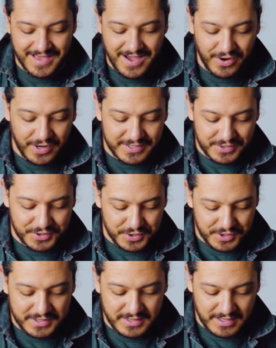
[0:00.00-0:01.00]
All right, so
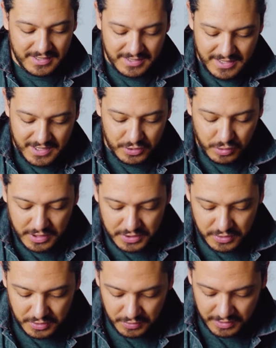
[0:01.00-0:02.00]
just try
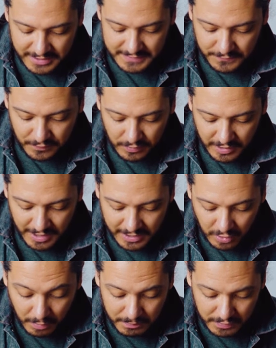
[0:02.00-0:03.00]
to do this for a
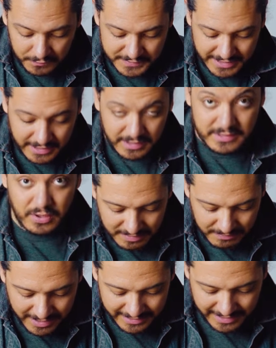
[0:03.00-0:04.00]
couple of seconds.
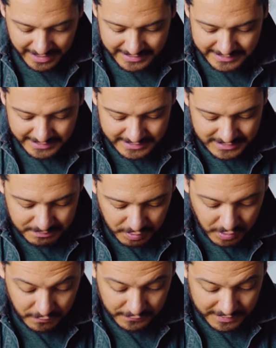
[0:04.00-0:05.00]
In my case, this is
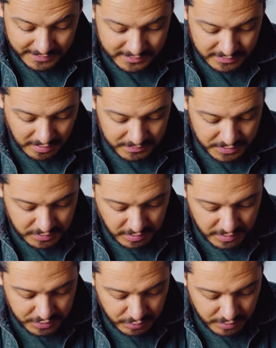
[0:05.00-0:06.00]
perfect. So I'm just
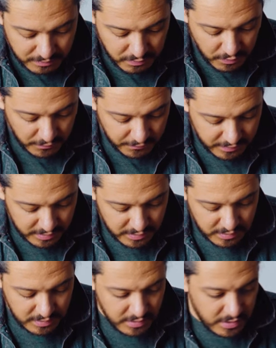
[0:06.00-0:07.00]
going to remove
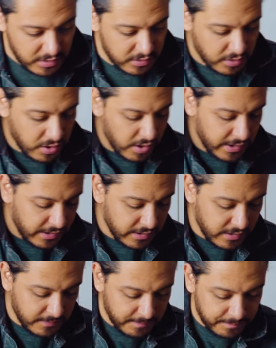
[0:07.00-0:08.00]
the
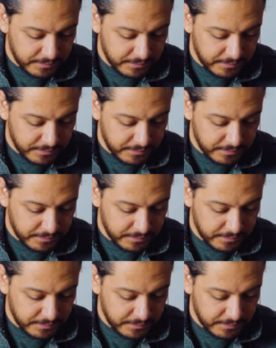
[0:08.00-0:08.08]
garlic.